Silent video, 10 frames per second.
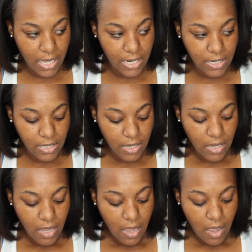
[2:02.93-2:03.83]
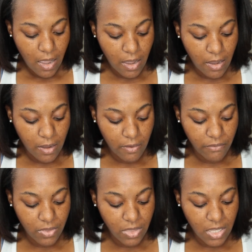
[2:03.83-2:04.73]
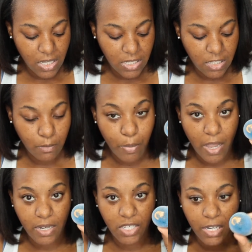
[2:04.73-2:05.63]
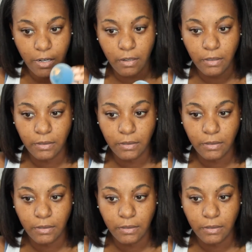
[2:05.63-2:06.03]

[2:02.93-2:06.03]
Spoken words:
end of this sponge here.